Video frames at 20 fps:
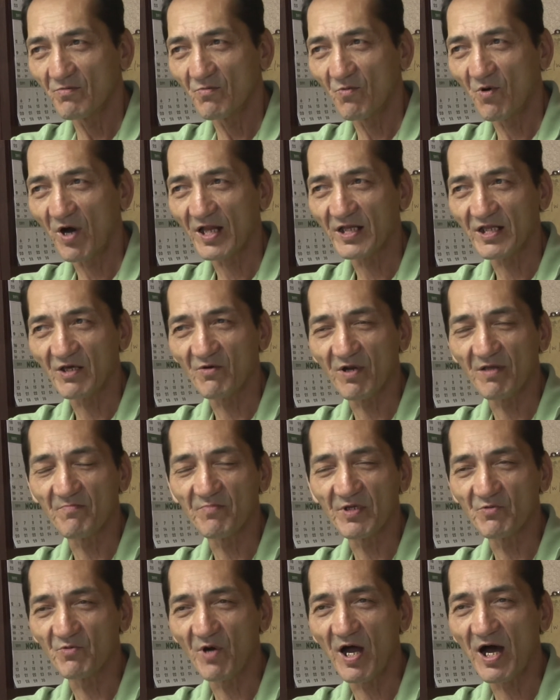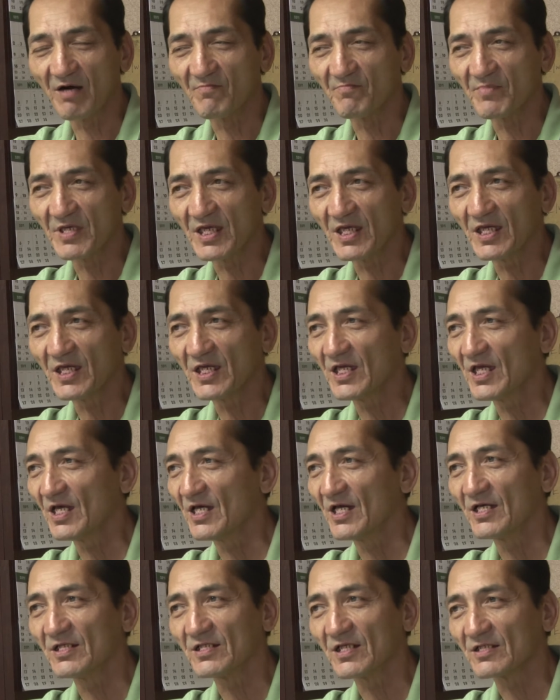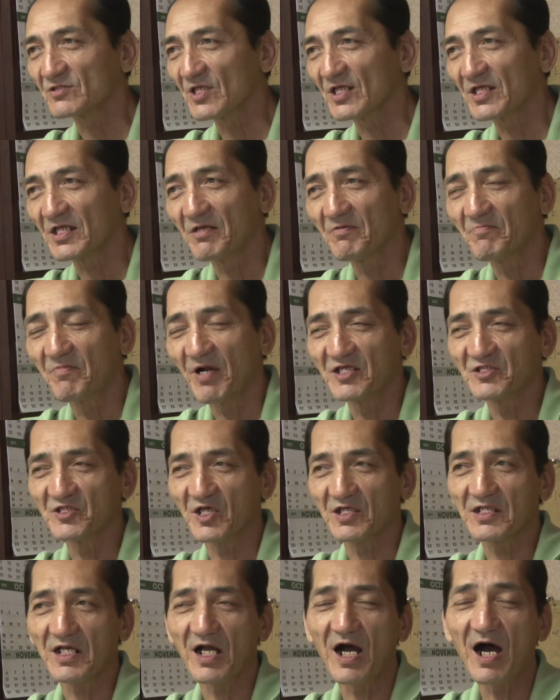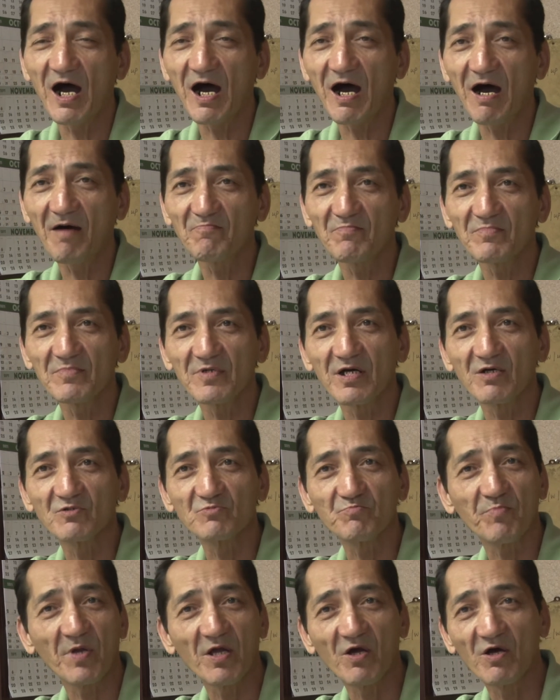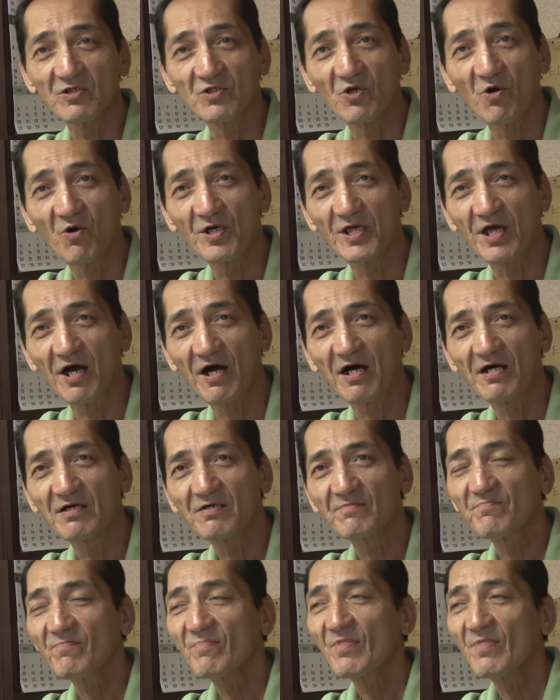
Why they want to be around me, and I think everybody's a cop. I'm paranoia.